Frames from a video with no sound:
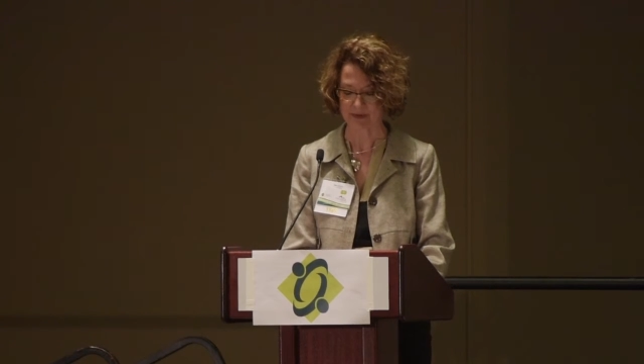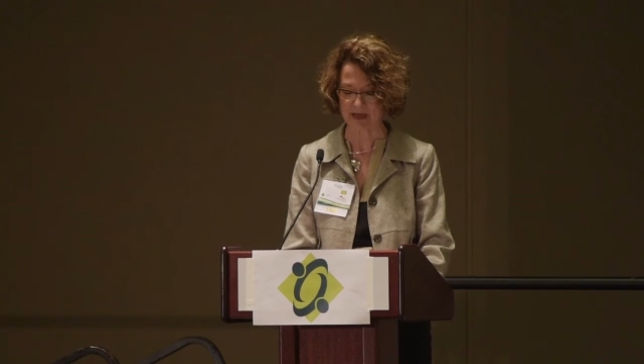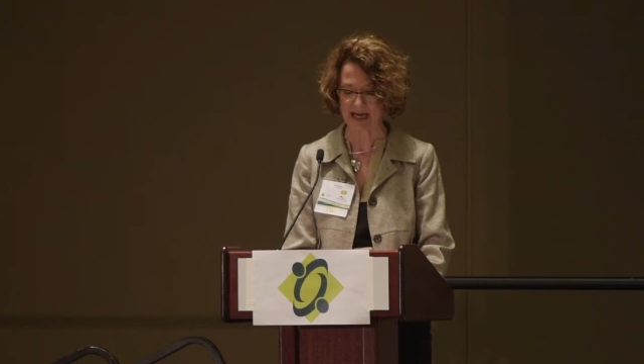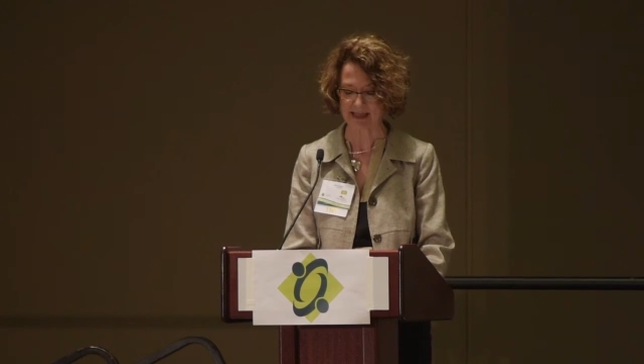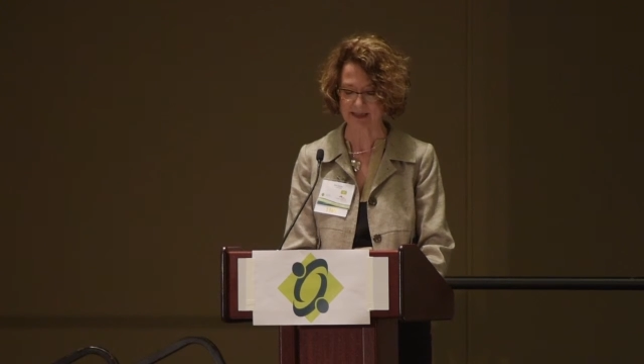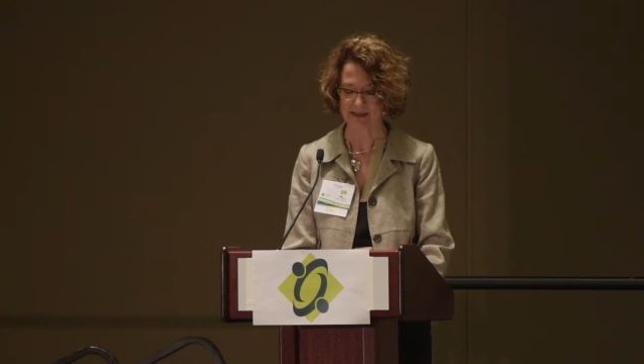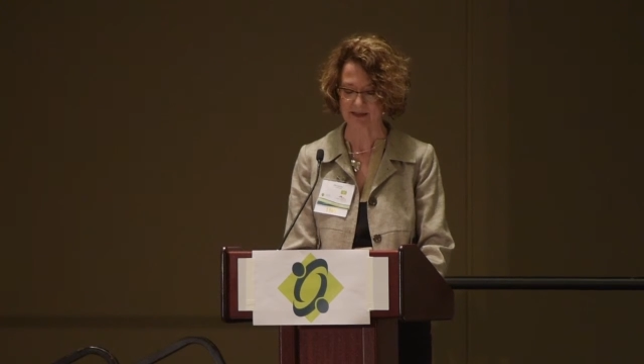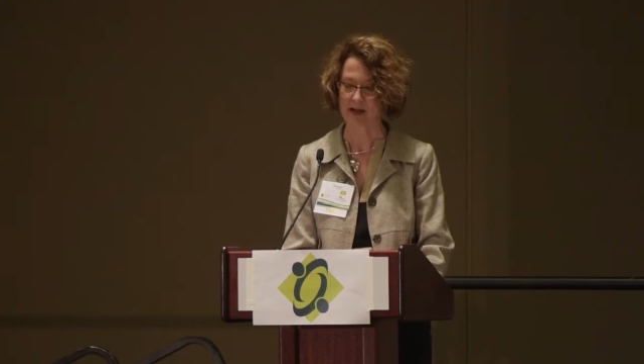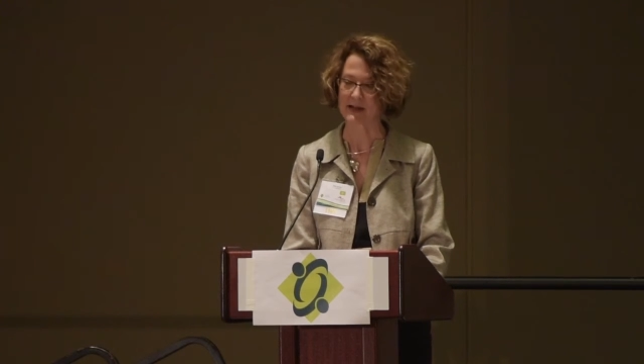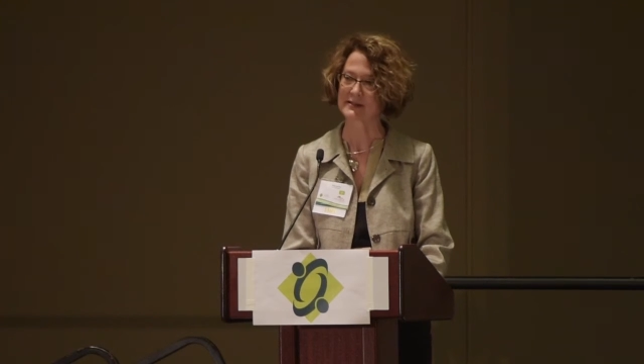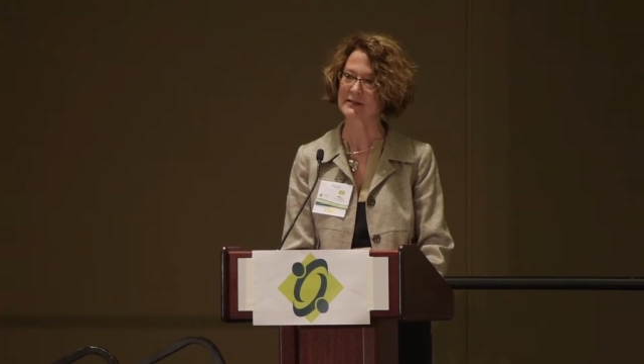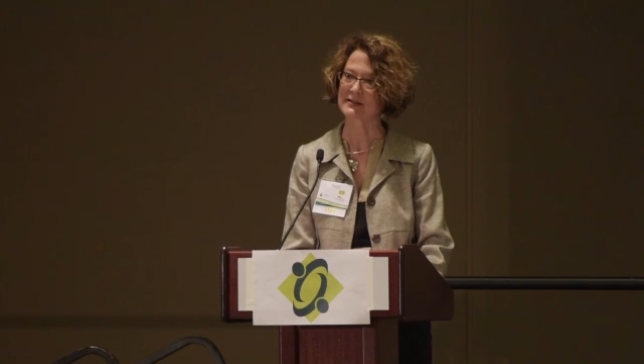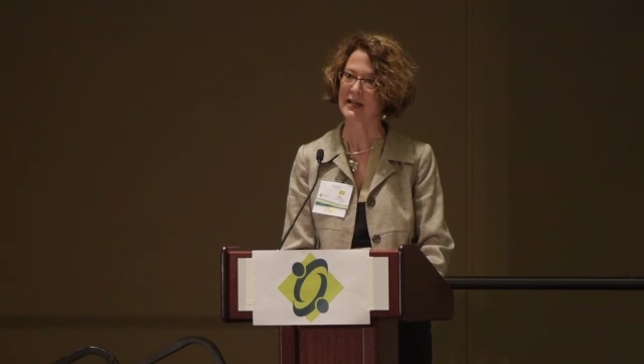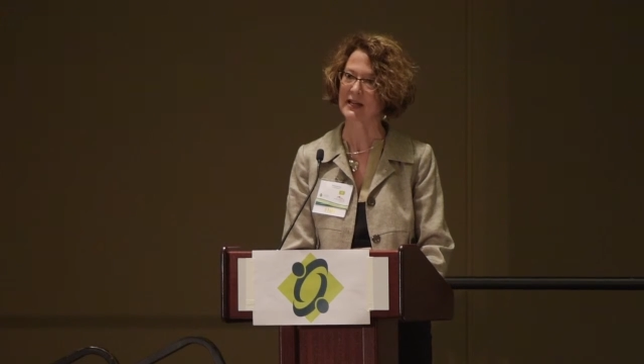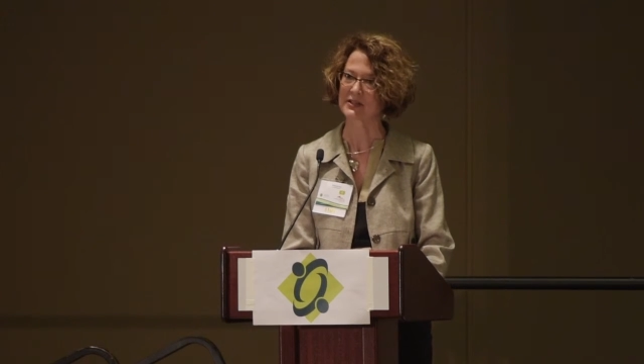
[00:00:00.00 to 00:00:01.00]
practice
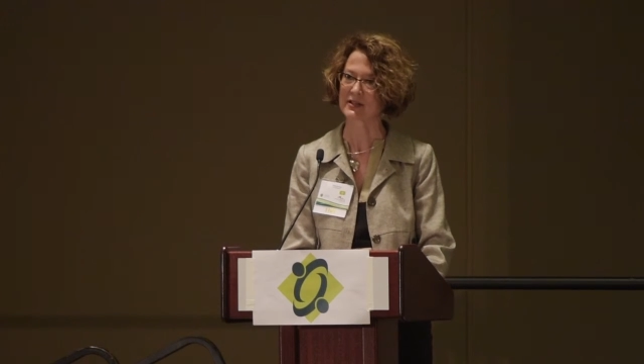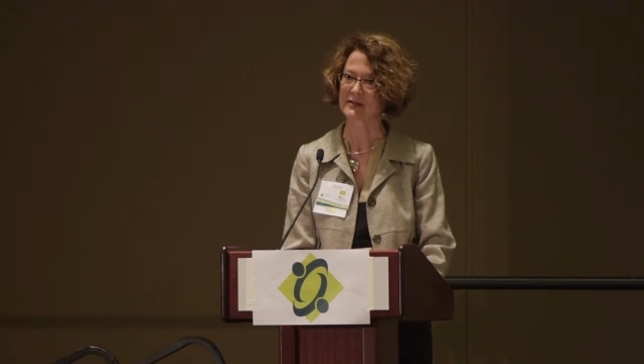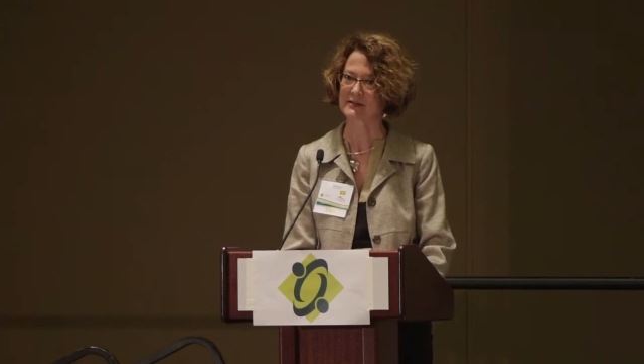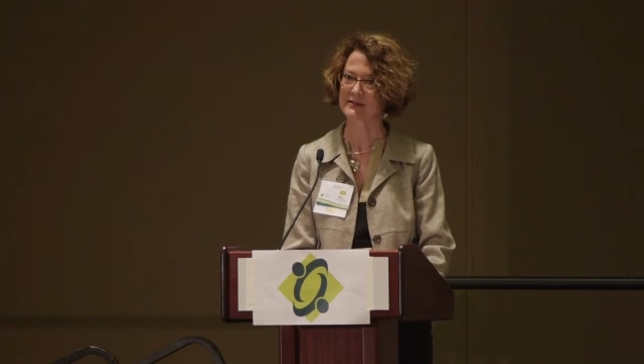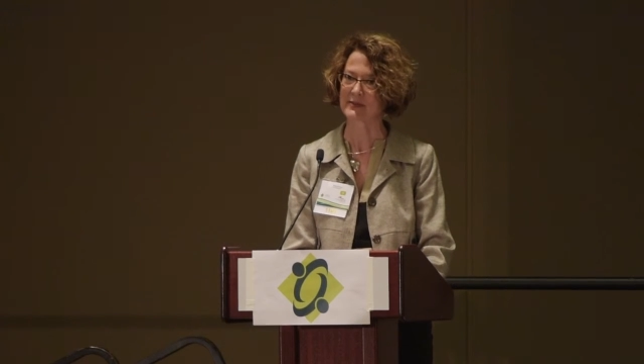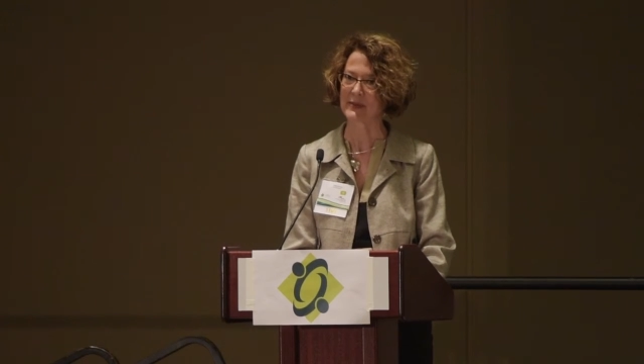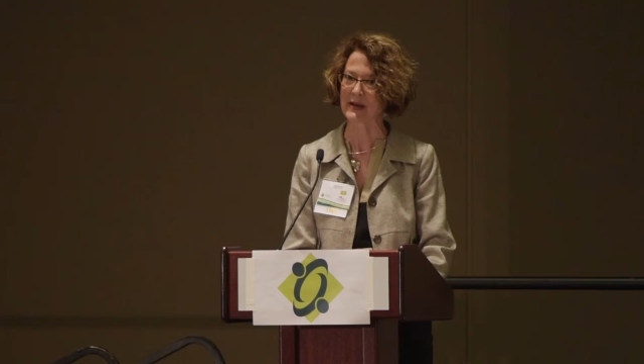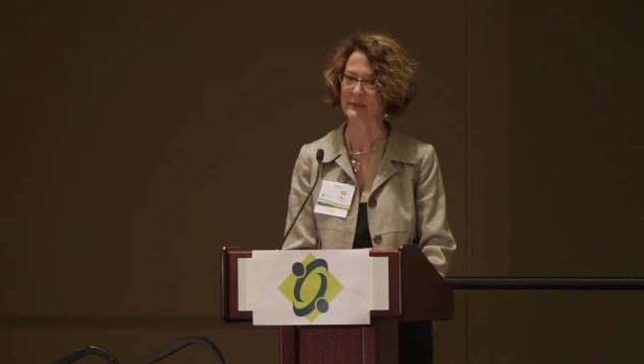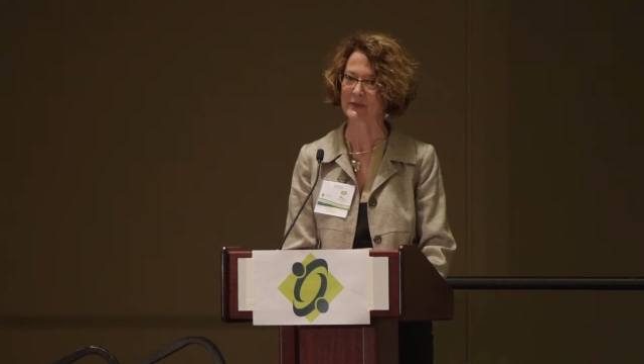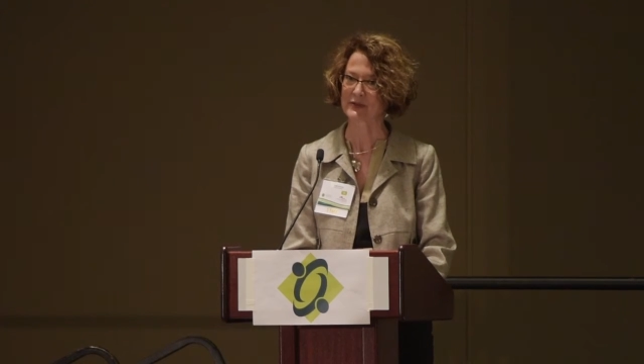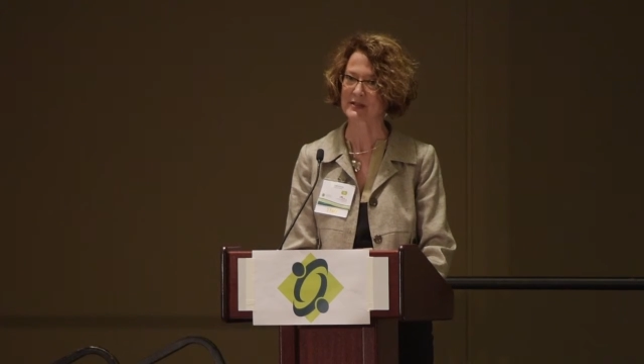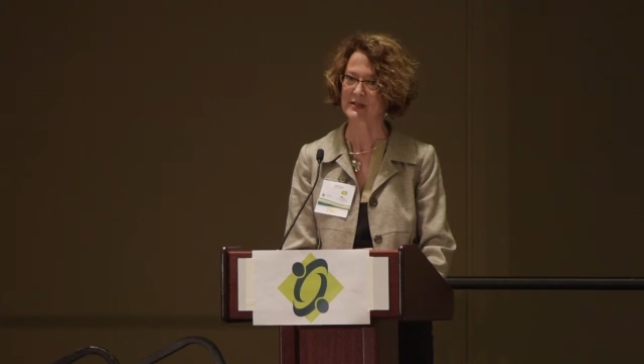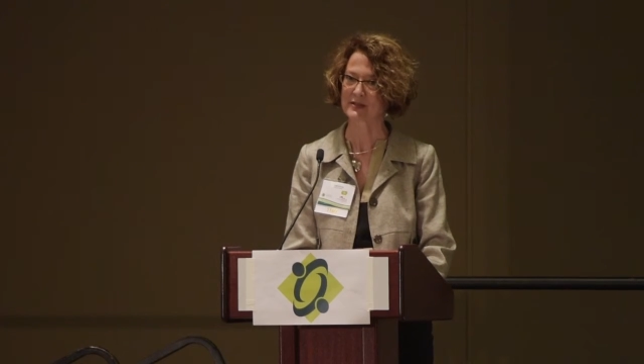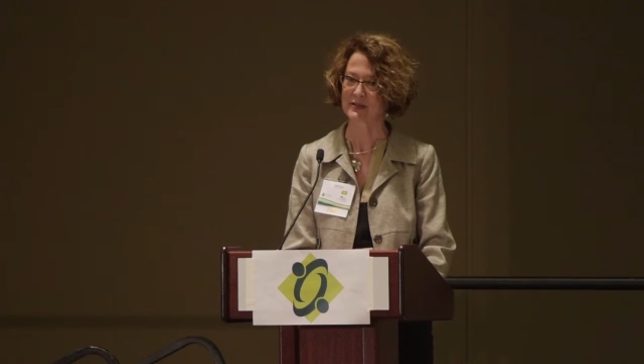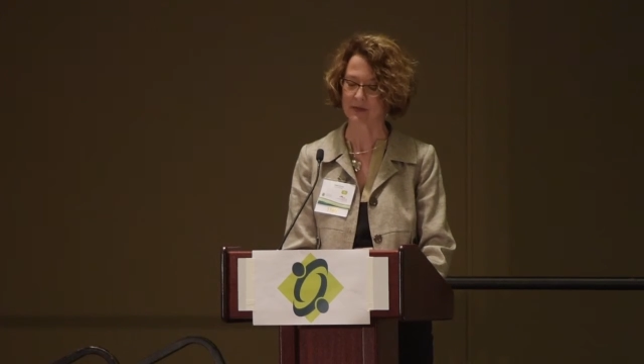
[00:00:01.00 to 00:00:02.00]
consultations to members in